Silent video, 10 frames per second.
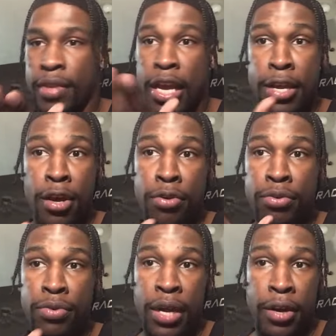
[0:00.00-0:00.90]
a
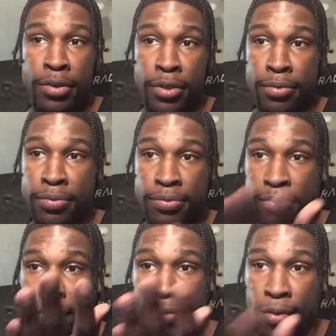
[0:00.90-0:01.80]
Goku character,
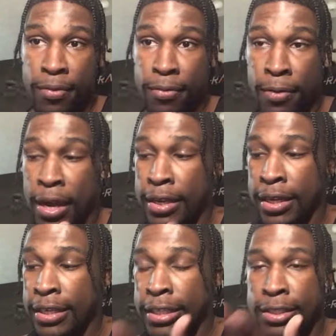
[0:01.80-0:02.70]
right?
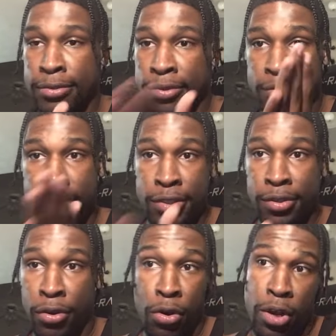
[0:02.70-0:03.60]
Like that's something, you
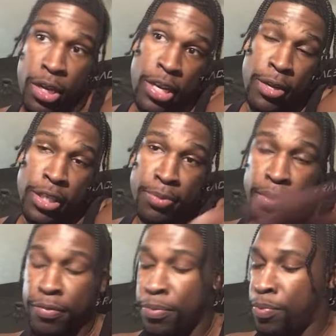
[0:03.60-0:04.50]
know, or it could just
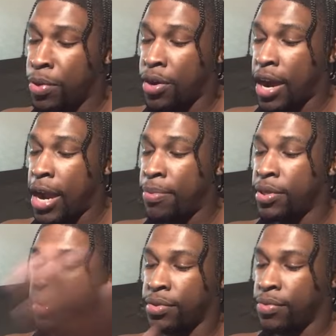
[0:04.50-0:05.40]
be pure
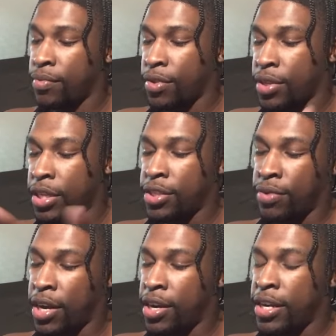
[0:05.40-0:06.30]
hybrids. This
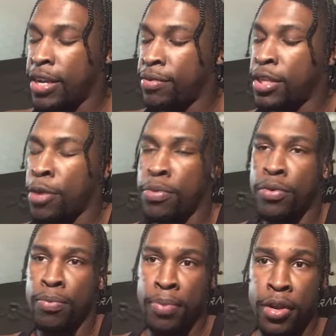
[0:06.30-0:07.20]
right here gives
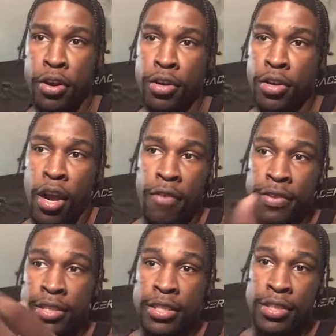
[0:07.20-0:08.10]
double pure to
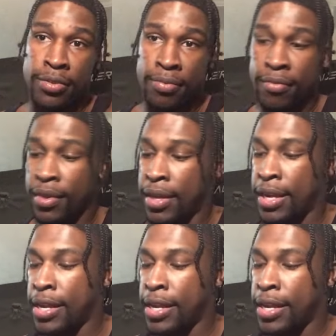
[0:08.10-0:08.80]
offenses, and